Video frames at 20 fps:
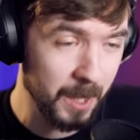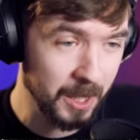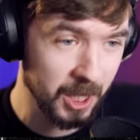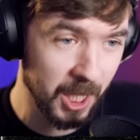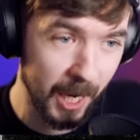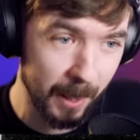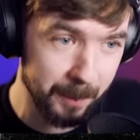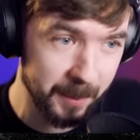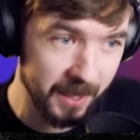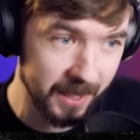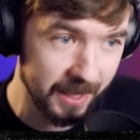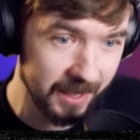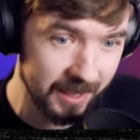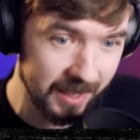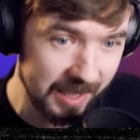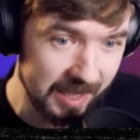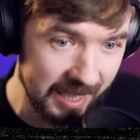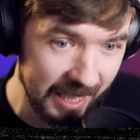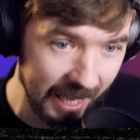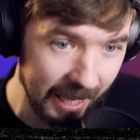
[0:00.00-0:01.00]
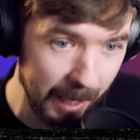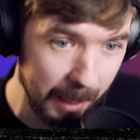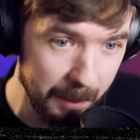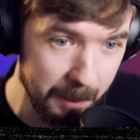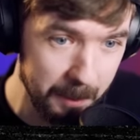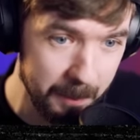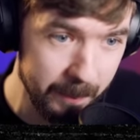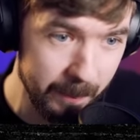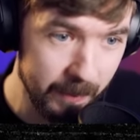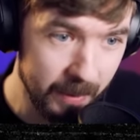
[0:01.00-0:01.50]
much happening in this
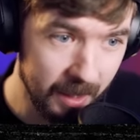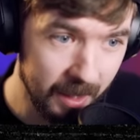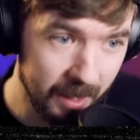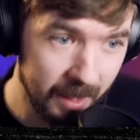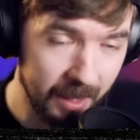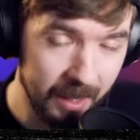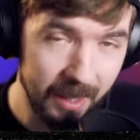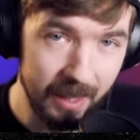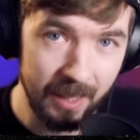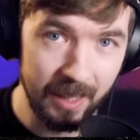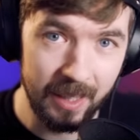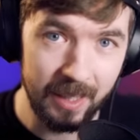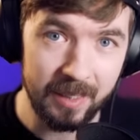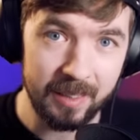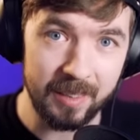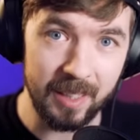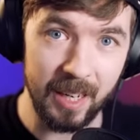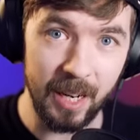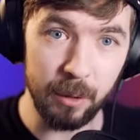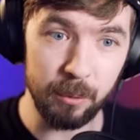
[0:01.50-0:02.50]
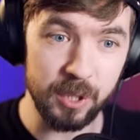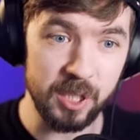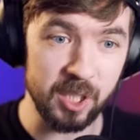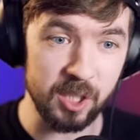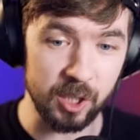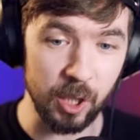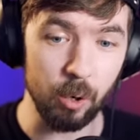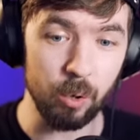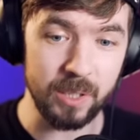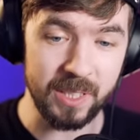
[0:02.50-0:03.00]
game that I was
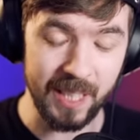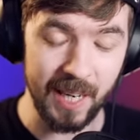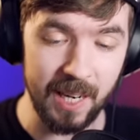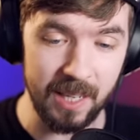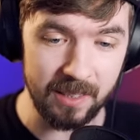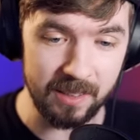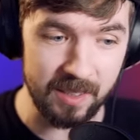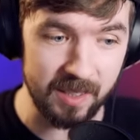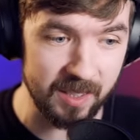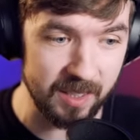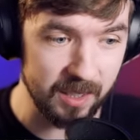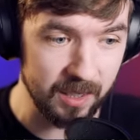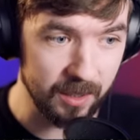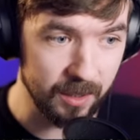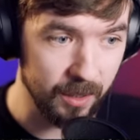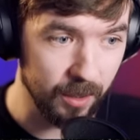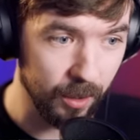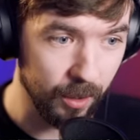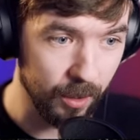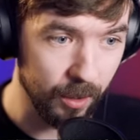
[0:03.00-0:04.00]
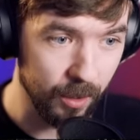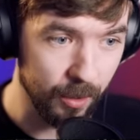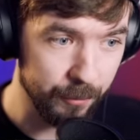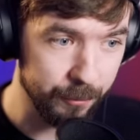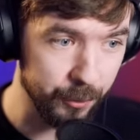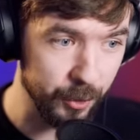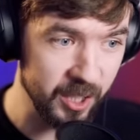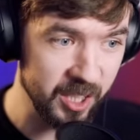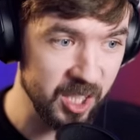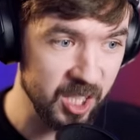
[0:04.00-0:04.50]
so tense
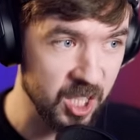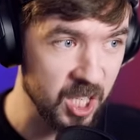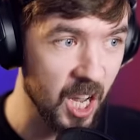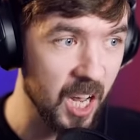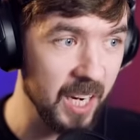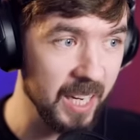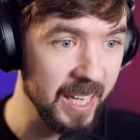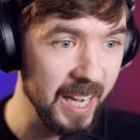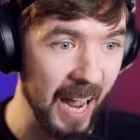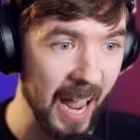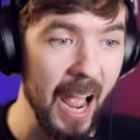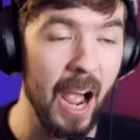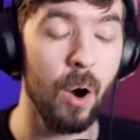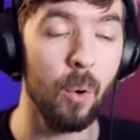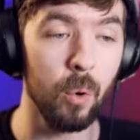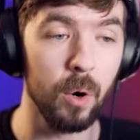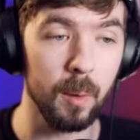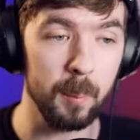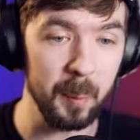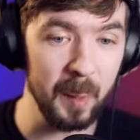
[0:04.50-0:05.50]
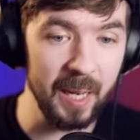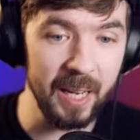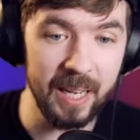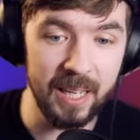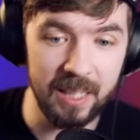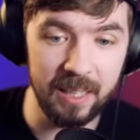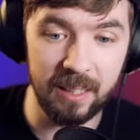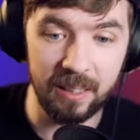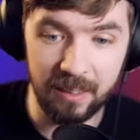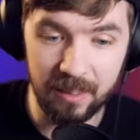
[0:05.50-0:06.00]
for a solid hour
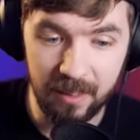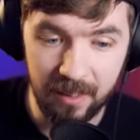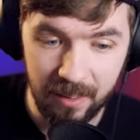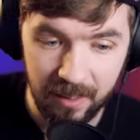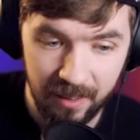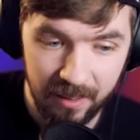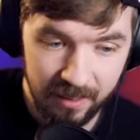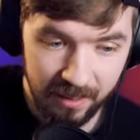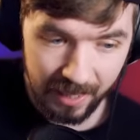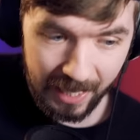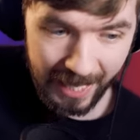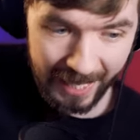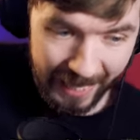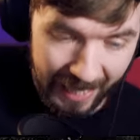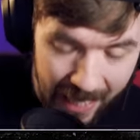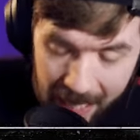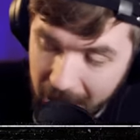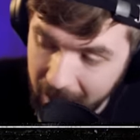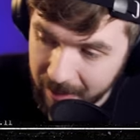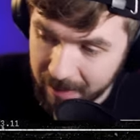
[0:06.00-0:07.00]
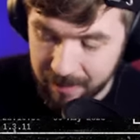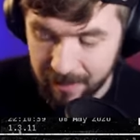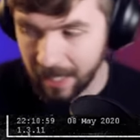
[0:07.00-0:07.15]
playing it. I can't.